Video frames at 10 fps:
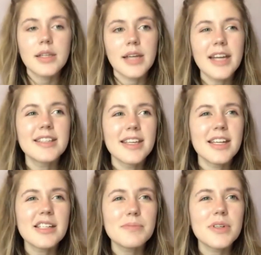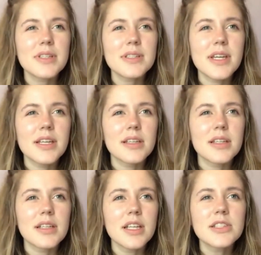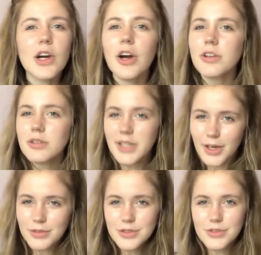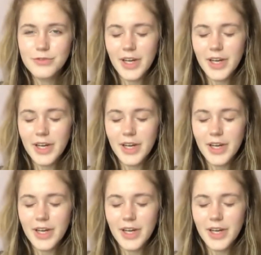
And I get it, but it's like, it's harder now